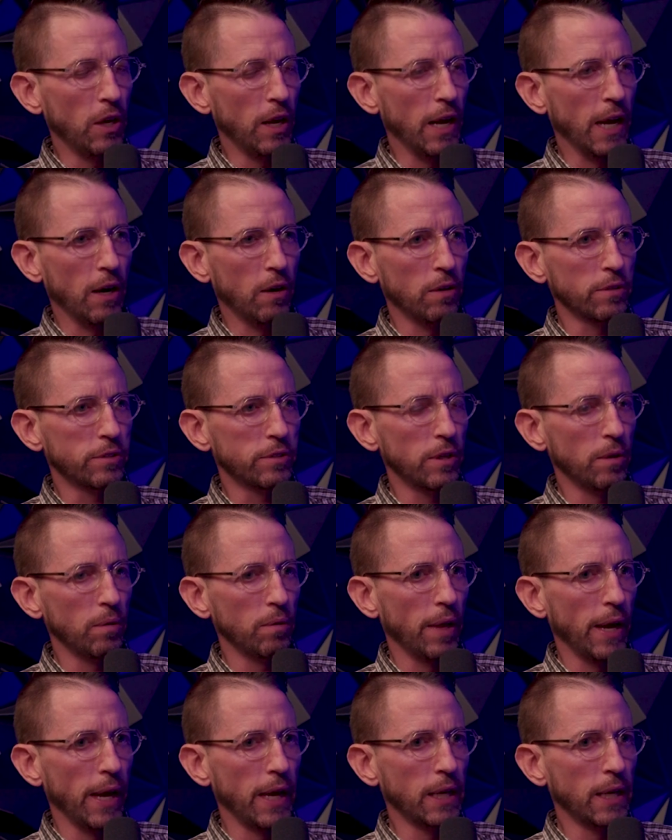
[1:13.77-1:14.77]
is. And
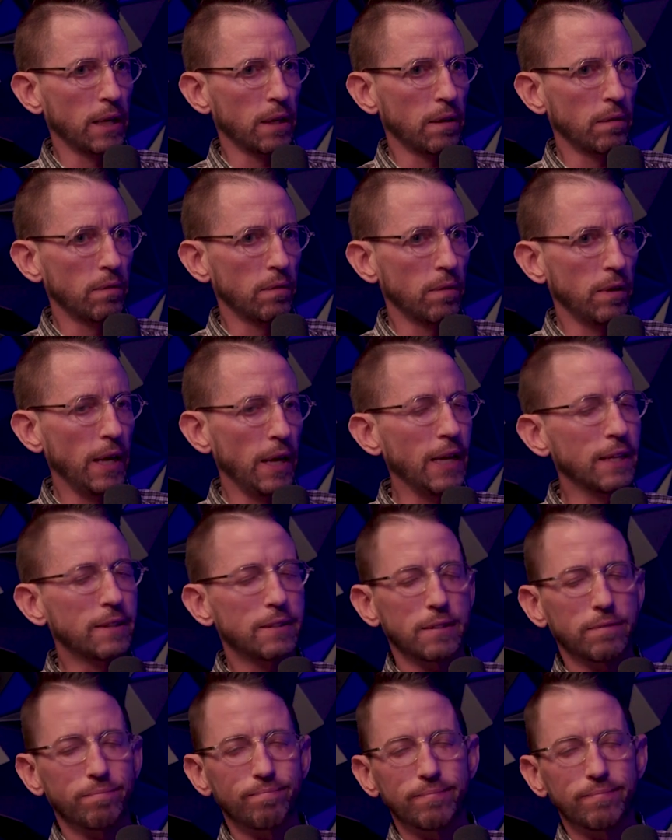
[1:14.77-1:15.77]
also, like,
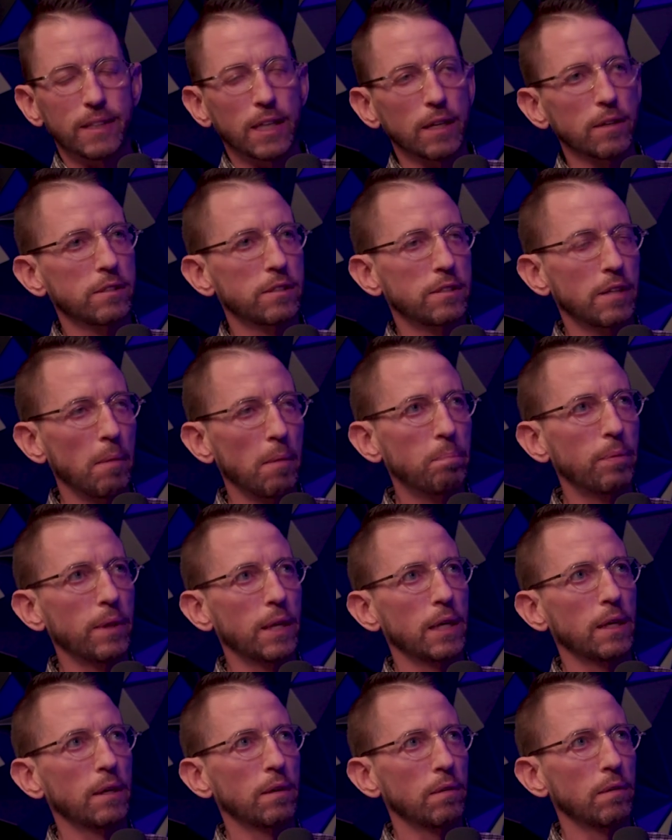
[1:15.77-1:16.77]
it's, there's
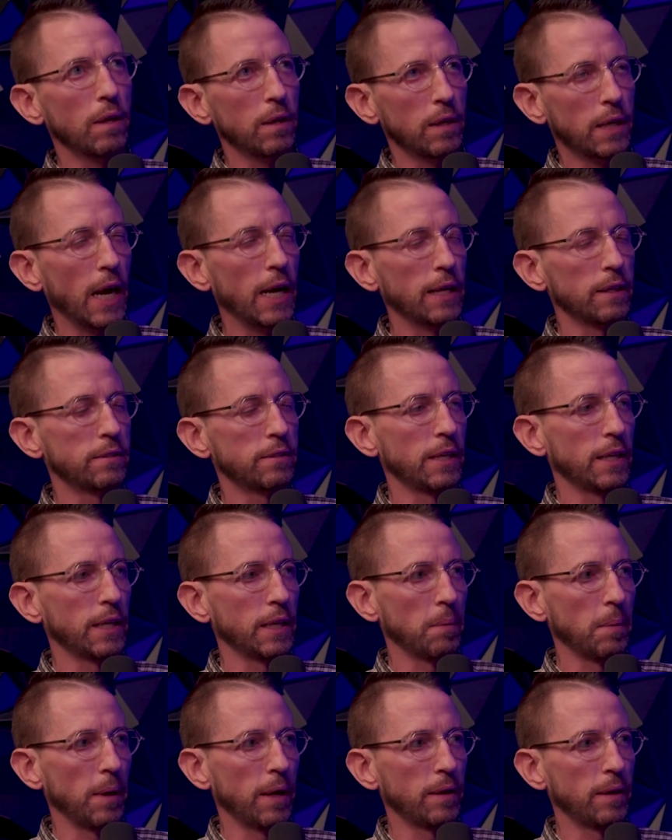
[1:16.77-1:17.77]
something
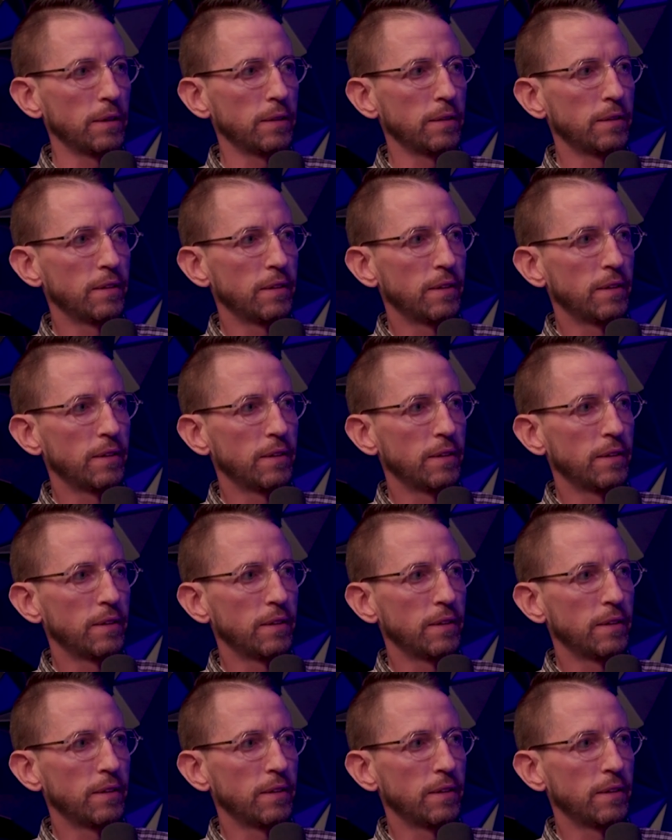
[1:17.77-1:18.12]
condescending about it.